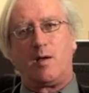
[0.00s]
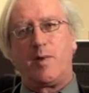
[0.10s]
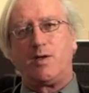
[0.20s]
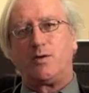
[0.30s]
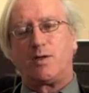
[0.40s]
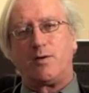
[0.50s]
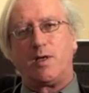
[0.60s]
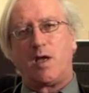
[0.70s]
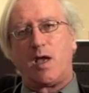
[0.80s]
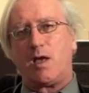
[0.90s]
means you don't
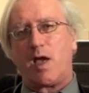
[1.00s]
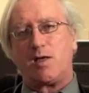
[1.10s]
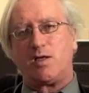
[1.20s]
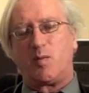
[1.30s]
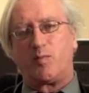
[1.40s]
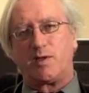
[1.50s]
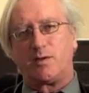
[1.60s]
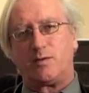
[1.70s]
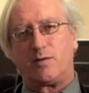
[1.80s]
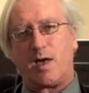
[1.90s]
need any
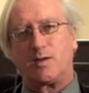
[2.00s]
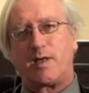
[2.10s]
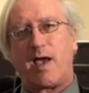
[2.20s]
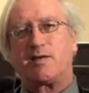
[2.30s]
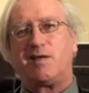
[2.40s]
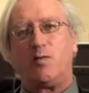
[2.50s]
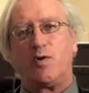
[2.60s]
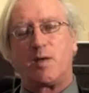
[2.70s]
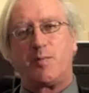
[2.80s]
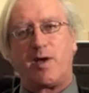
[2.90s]
antidepressant drugs. They actually
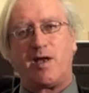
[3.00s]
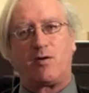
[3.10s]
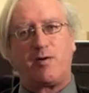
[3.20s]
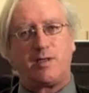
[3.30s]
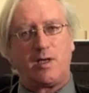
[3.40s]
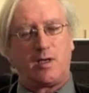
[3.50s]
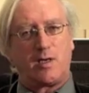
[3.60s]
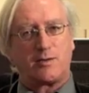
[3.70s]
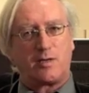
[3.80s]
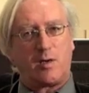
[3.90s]
work by increasing
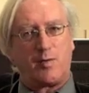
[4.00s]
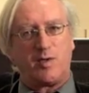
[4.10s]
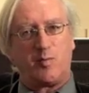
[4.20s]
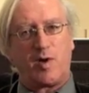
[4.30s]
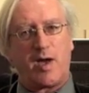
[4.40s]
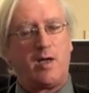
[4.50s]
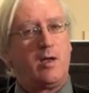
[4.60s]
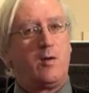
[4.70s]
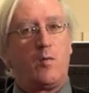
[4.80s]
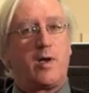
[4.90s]
inositol in your brain.
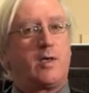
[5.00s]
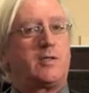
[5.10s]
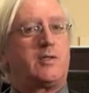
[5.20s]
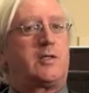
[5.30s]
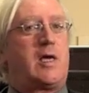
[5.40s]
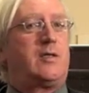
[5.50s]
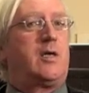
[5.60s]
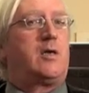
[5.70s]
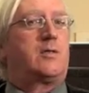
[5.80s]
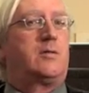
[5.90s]
Why not just take
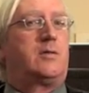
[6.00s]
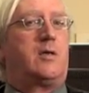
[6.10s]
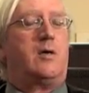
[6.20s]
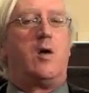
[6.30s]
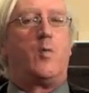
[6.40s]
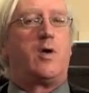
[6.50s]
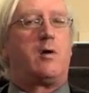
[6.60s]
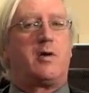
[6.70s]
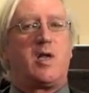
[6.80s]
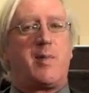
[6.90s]
the inositol? We
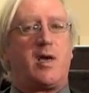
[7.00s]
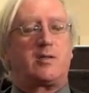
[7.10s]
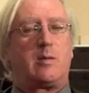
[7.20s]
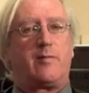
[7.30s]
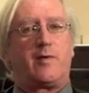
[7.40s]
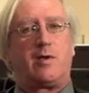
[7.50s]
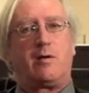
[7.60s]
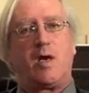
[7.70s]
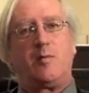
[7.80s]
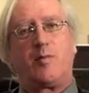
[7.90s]
already make some of it in
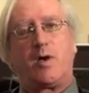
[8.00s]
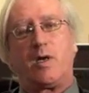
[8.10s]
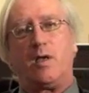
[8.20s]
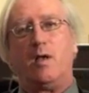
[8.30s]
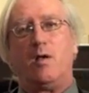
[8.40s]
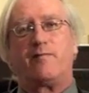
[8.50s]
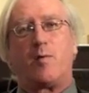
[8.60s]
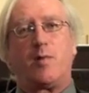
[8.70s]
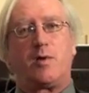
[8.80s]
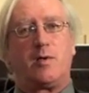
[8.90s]
our own body
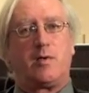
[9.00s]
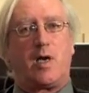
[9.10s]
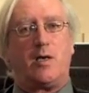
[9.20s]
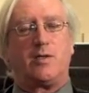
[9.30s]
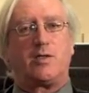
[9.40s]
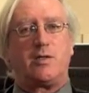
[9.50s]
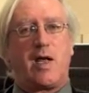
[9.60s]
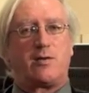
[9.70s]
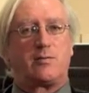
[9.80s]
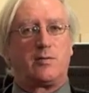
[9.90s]
from glucose. It's
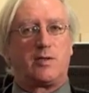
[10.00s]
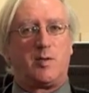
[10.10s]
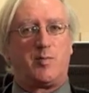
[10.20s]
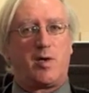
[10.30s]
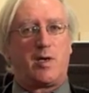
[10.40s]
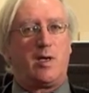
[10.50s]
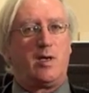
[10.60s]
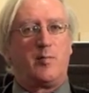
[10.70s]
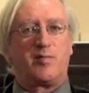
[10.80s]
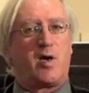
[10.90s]
natural to the body.
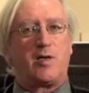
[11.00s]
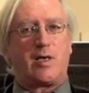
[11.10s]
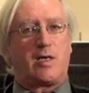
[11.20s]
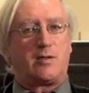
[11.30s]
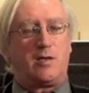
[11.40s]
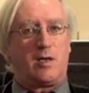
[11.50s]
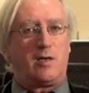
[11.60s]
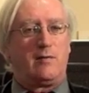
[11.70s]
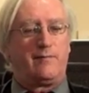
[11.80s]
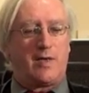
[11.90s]
Prozac's
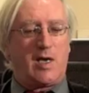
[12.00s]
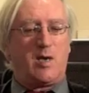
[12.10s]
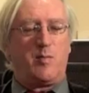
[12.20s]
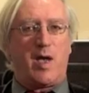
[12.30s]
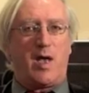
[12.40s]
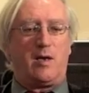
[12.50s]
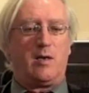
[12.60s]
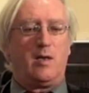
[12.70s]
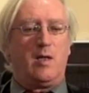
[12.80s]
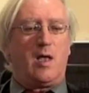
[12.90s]
not. Forget about
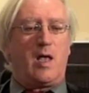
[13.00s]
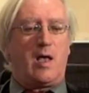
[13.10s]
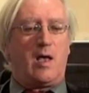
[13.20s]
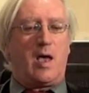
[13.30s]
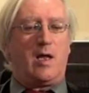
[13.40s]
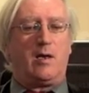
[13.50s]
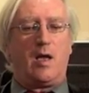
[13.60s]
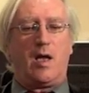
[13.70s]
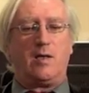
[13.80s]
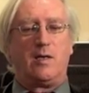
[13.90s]
it.
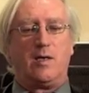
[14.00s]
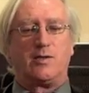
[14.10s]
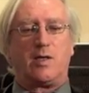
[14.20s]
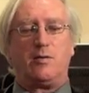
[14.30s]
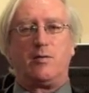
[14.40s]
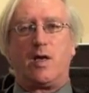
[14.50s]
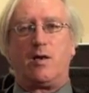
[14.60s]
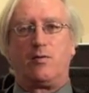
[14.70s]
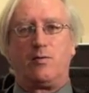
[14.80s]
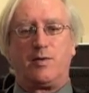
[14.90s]
And so you'll
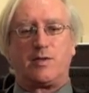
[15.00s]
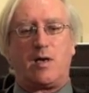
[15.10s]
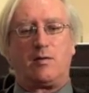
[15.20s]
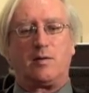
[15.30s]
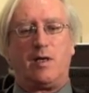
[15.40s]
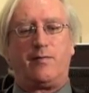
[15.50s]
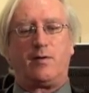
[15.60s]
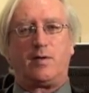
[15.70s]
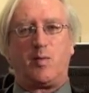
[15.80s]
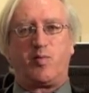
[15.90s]
get a good result if
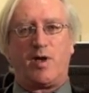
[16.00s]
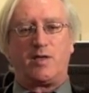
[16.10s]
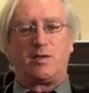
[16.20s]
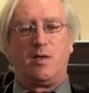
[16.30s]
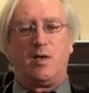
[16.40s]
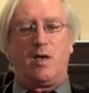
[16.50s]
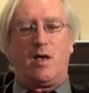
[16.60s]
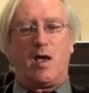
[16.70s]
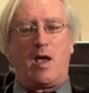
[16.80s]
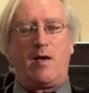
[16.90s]
you're depressed.
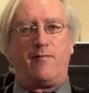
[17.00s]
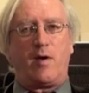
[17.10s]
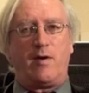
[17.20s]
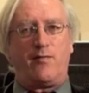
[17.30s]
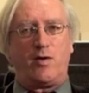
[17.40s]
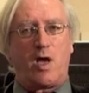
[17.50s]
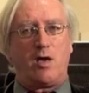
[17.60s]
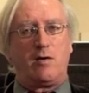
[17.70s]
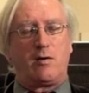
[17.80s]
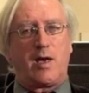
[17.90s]
If you
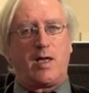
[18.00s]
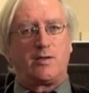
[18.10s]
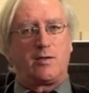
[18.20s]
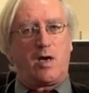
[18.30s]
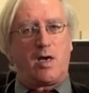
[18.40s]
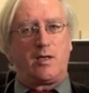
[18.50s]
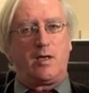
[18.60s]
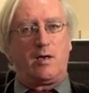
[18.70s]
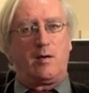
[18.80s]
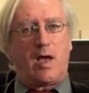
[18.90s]
know you've got
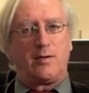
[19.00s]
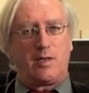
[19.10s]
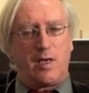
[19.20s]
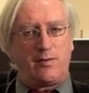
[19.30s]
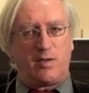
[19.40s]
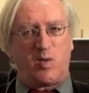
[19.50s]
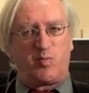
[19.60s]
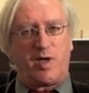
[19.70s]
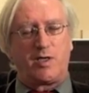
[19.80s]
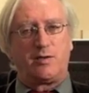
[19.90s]
anxiety underneath your
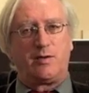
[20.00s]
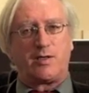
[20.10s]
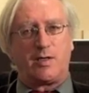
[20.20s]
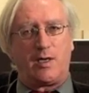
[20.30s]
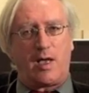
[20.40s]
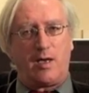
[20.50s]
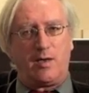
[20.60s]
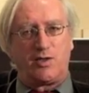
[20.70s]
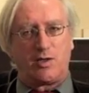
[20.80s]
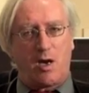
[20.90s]
depression, there's
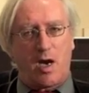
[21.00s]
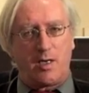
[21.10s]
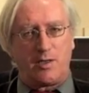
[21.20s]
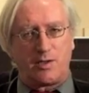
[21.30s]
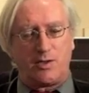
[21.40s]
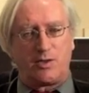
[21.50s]
a shyness